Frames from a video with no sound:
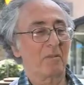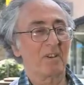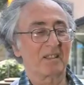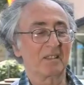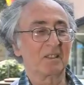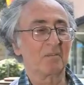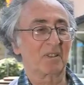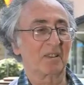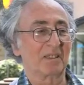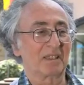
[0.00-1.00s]
I worked on
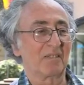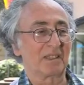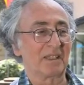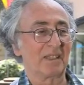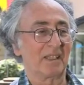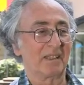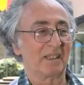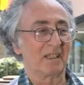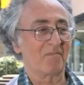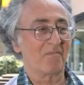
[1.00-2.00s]
superconductivity,
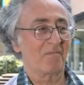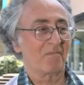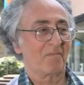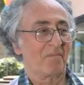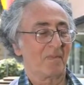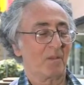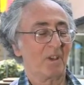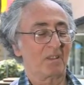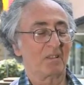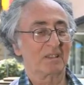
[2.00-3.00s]
I
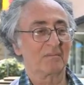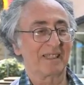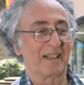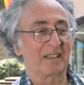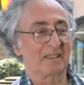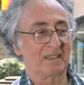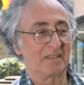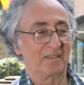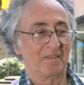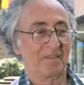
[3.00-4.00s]
worked on something else
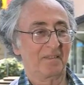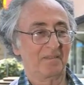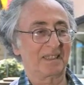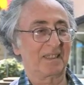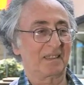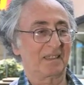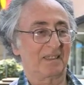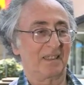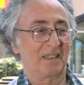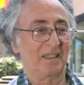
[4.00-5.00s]
in physics
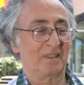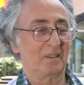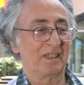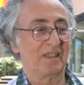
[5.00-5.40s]
during